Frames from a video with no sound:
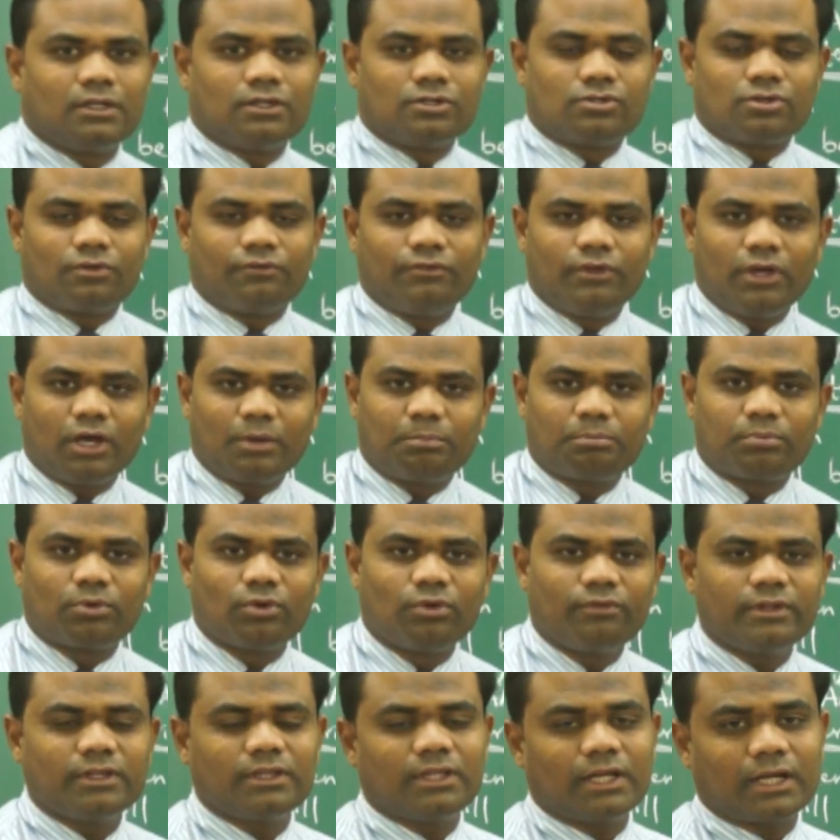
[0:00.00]
So we are
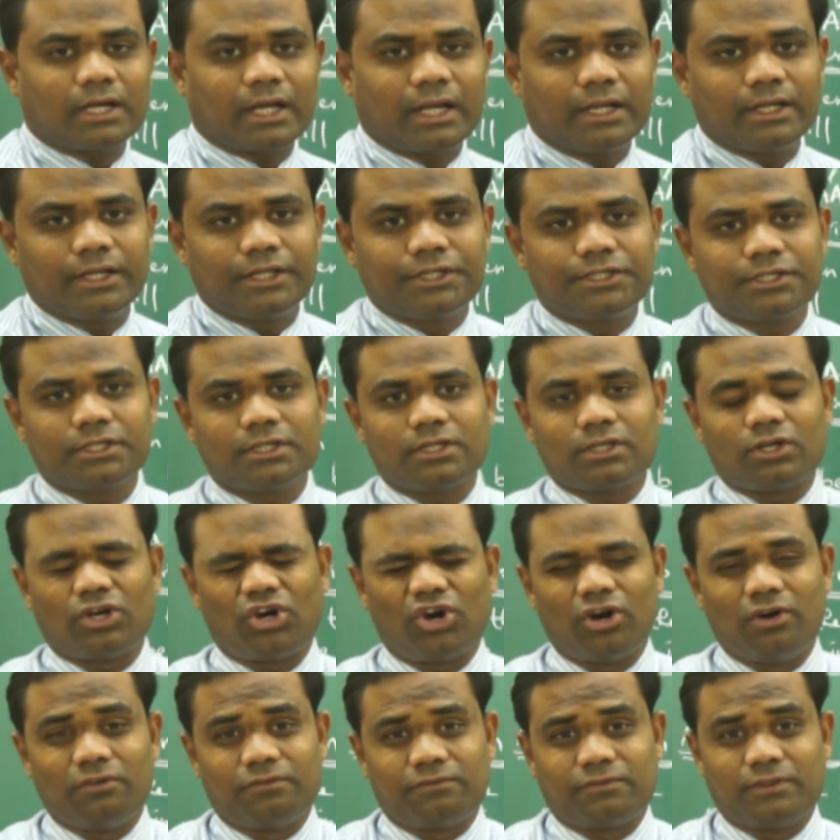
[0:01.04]
proving the condition
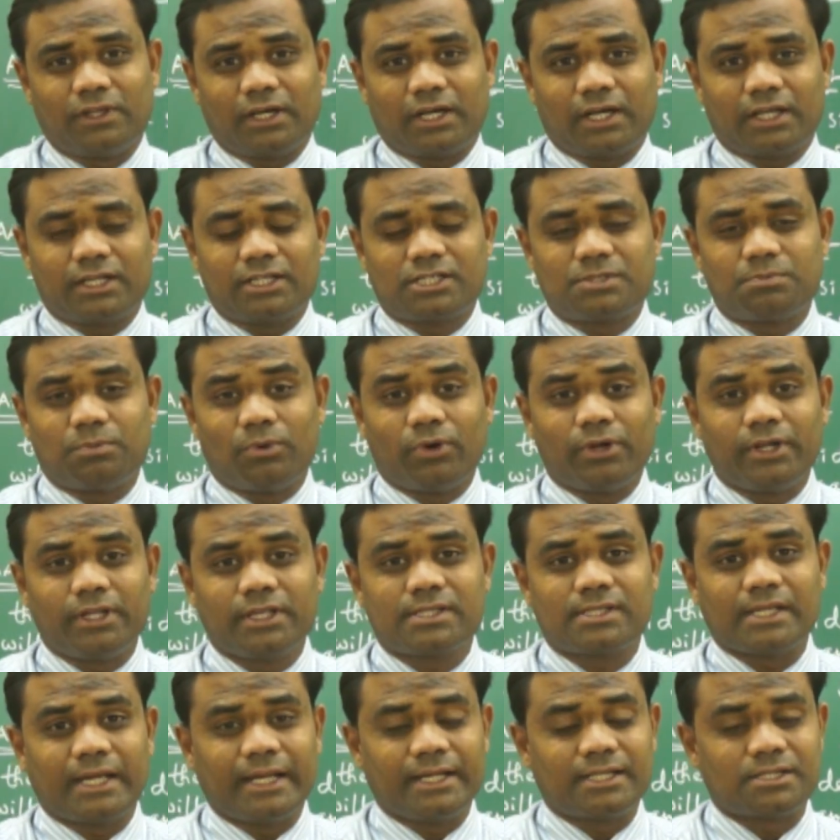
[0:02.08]
of the corresponding
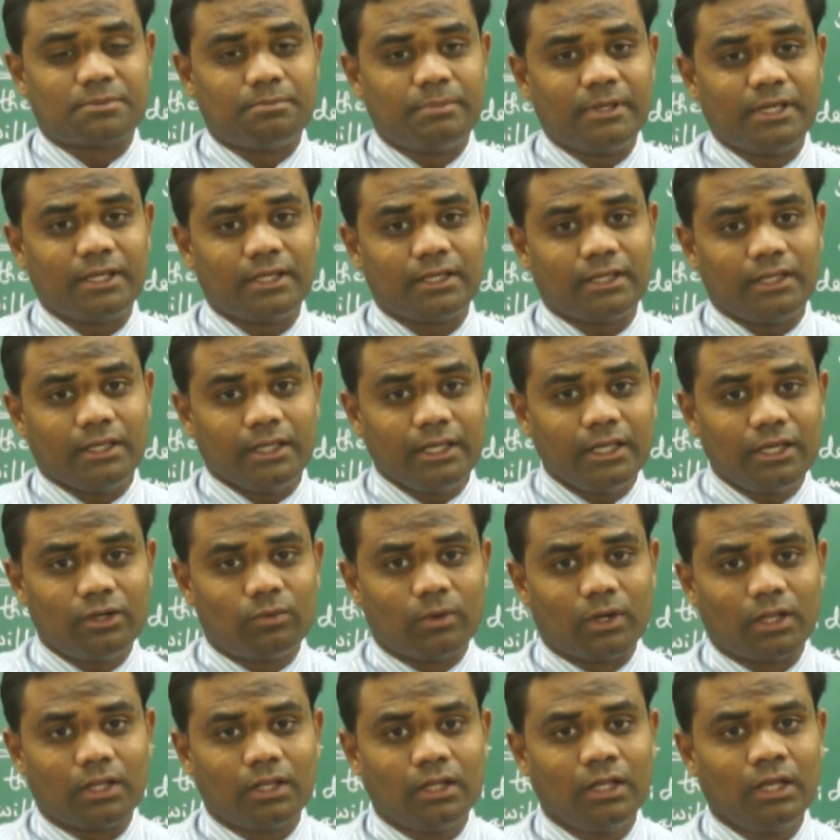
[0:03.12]
sides being
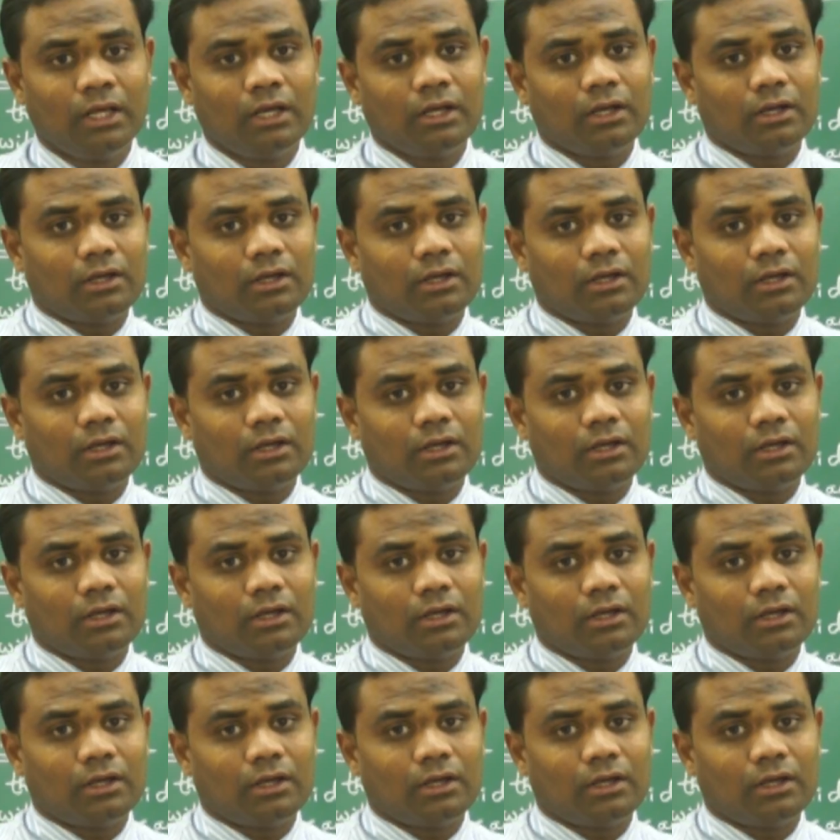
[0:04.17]
equal